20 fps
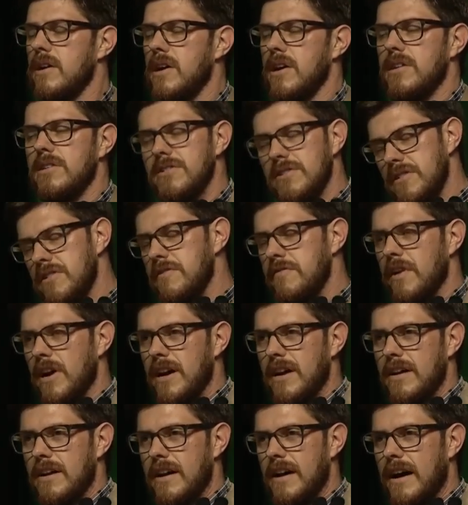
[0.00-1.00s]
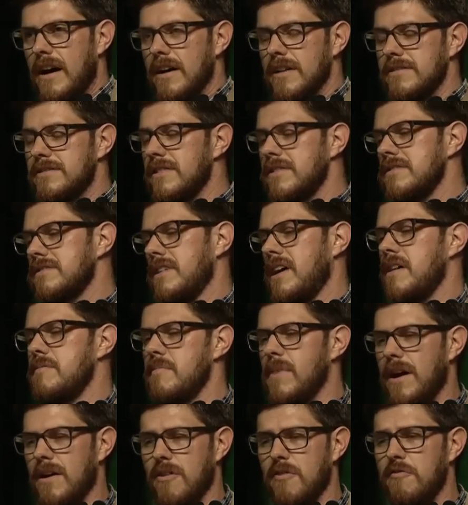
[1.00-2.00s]
in the univariate analysis, I
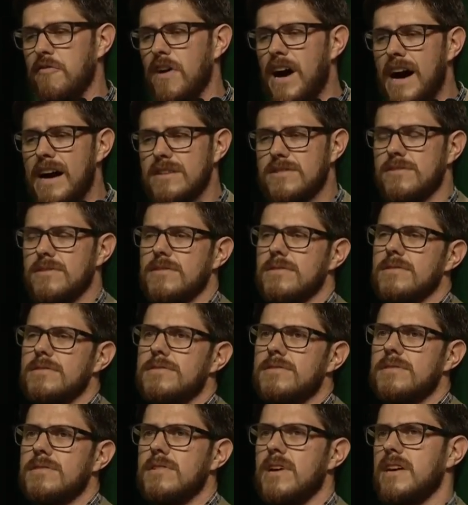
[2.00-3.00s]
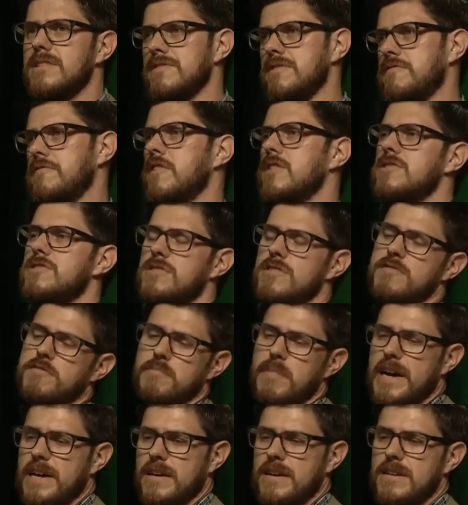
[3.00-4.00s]
model voxels as a function of
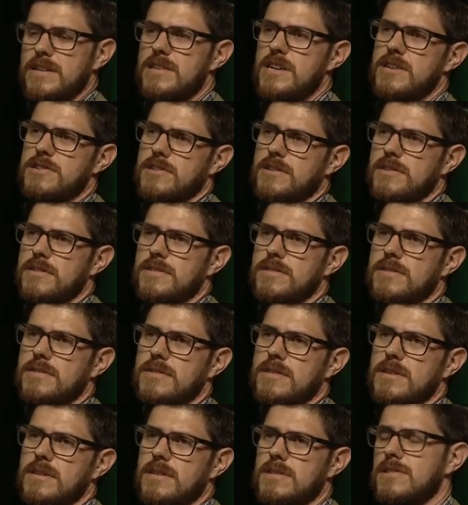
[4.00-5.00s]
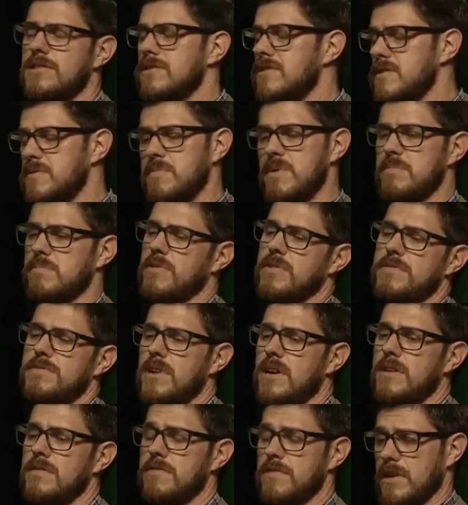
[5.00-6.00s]
my condition, just as people have
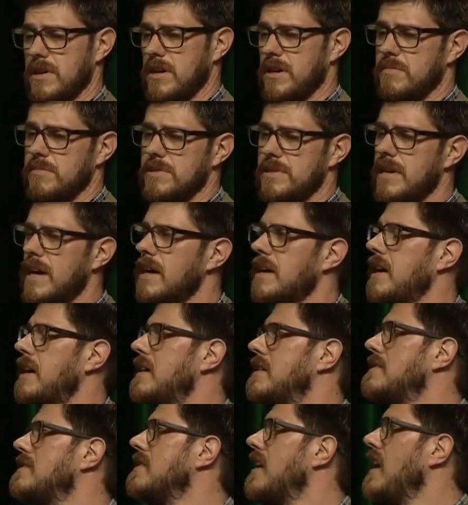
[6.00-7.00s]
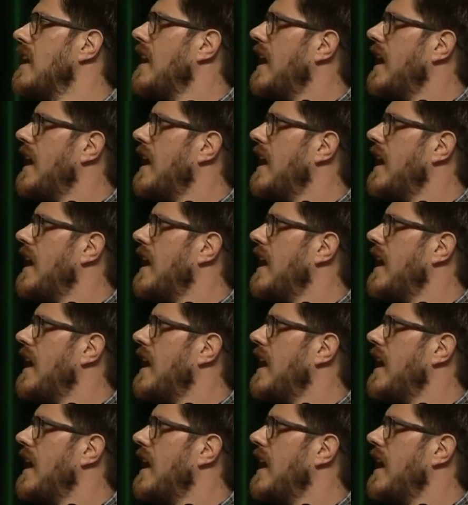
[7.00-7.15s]
done for a couple decades.